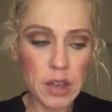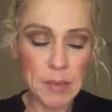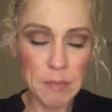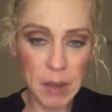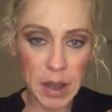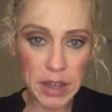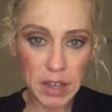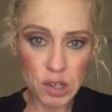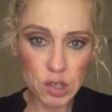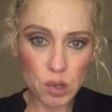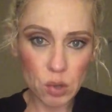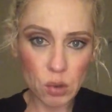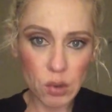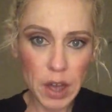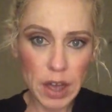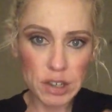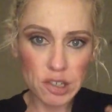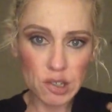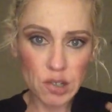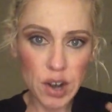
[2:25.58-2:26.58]
my control,
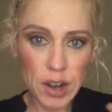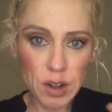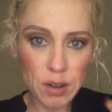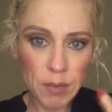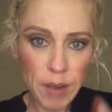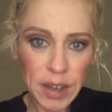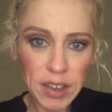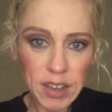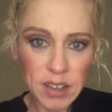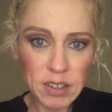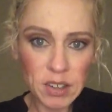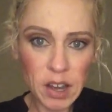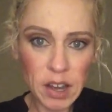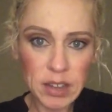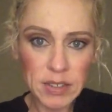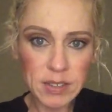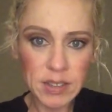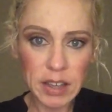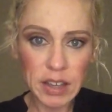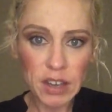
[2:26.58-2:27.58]
I try to
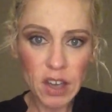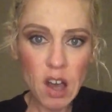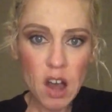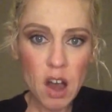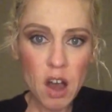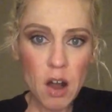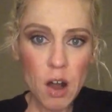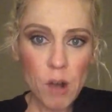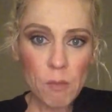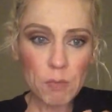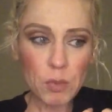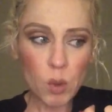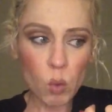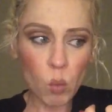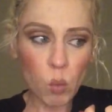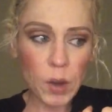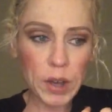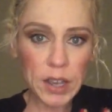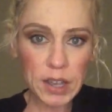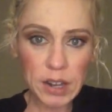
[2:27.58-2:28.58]
recognize, like,
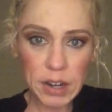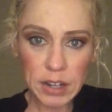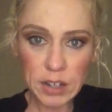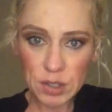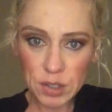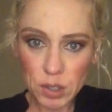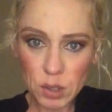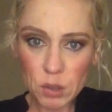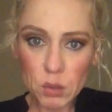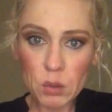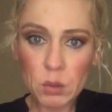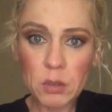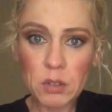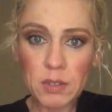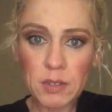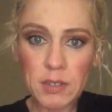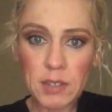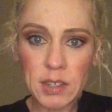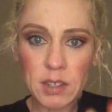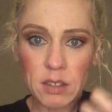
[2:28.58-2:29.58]
what can I do
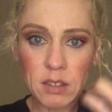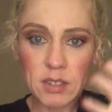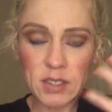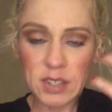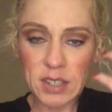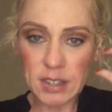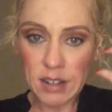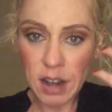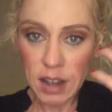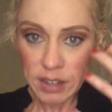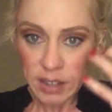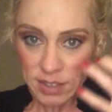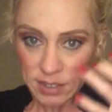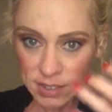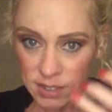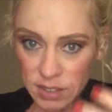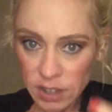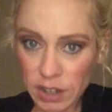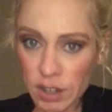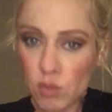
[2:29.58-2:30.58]
to not get
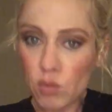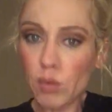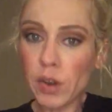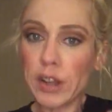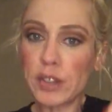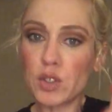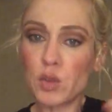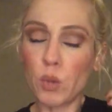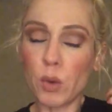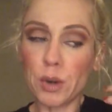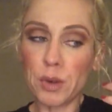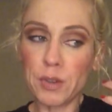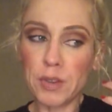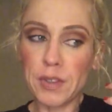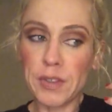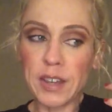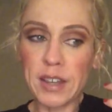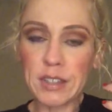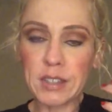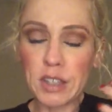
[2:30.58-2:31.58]
stuck in ruts? What are the
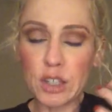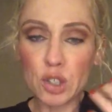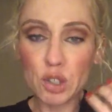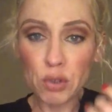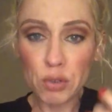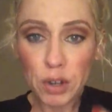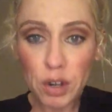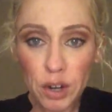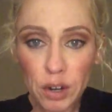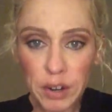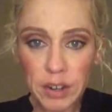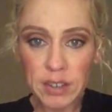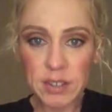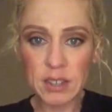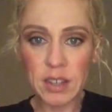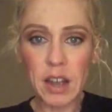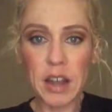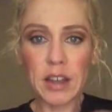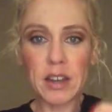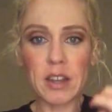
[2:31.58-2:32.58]
things that trigger
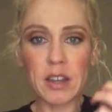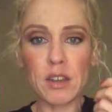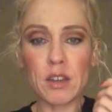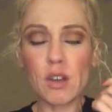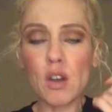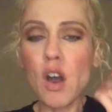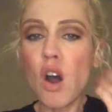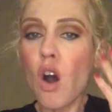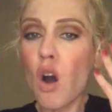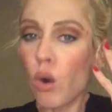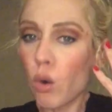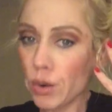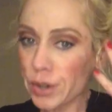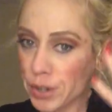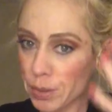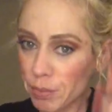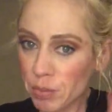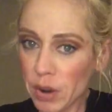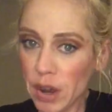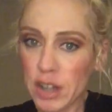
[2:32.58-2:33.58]
anxiety or
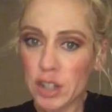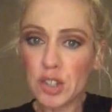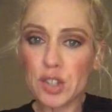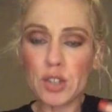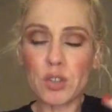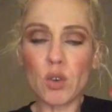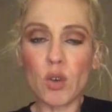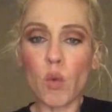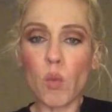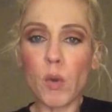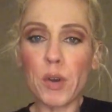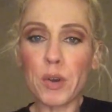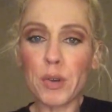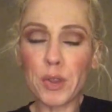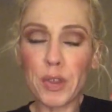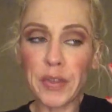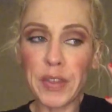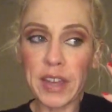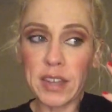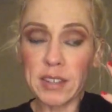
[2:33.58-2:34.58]
depression, or what are
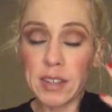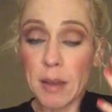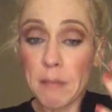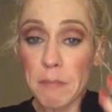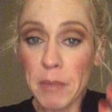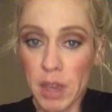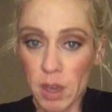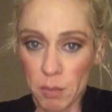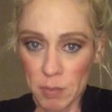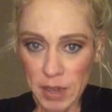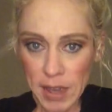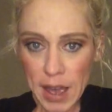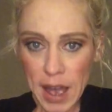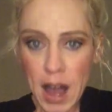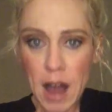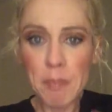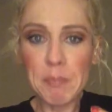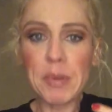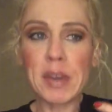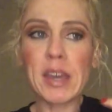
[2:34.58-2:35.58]
the things that make me
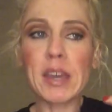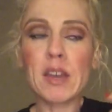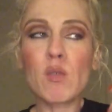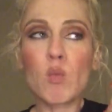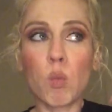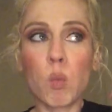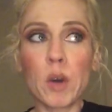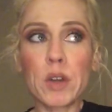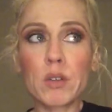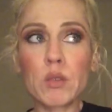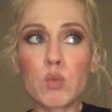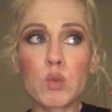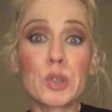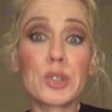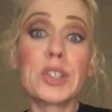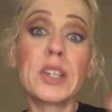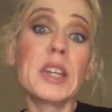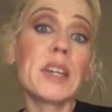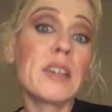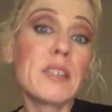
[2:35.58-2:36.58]
happy? What
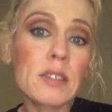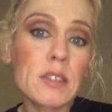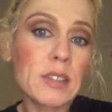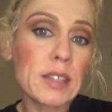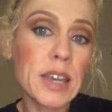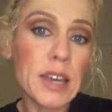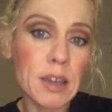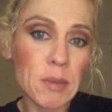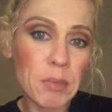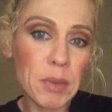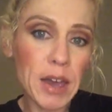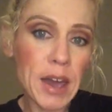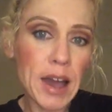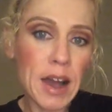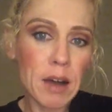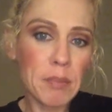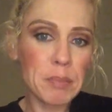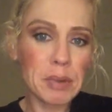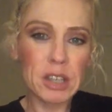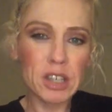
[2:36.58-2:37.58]
routines keep me
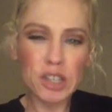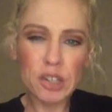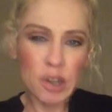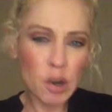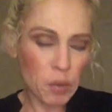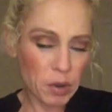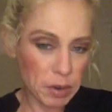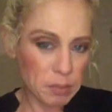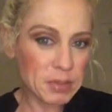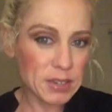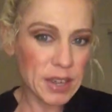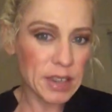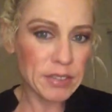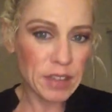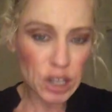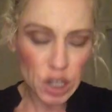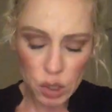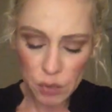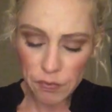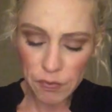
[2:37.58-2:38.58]
happy? You know what I'm saying?
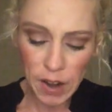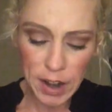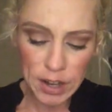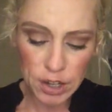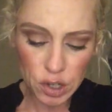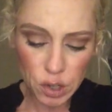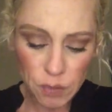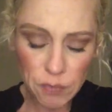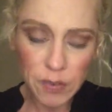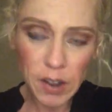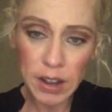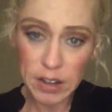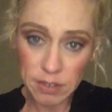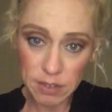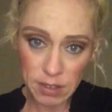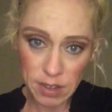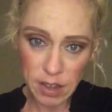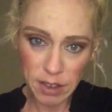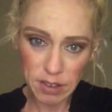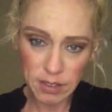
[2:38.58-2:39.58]
Like, you find
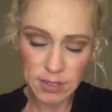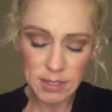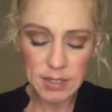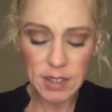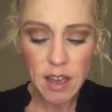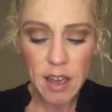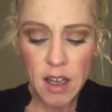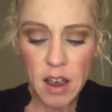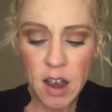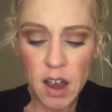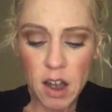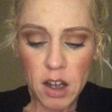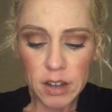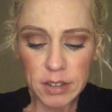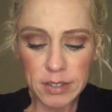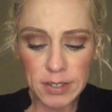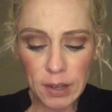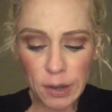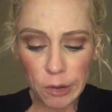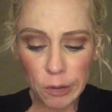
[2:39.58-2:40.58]
things.
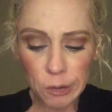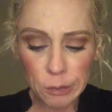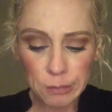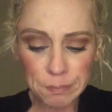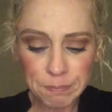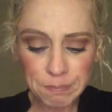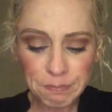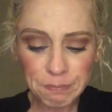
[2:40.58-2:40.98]
So